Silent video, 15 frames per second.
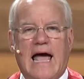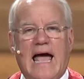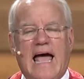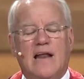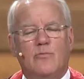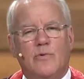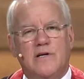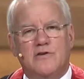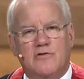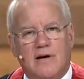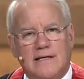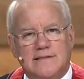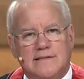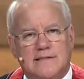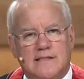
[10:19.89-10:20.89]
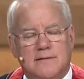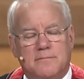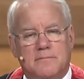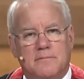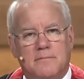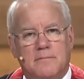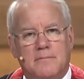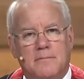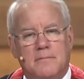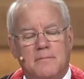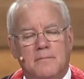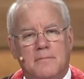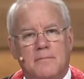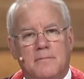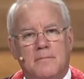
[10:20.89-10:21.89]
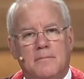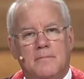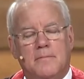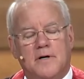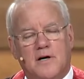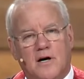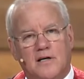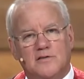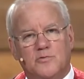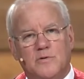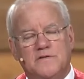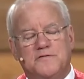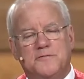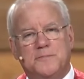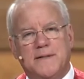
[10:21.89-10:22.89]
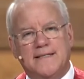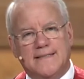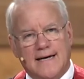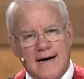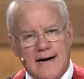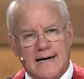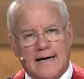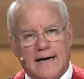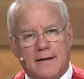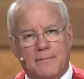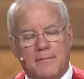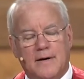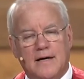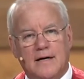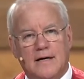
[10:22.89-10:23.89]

And we trust him because we've spent time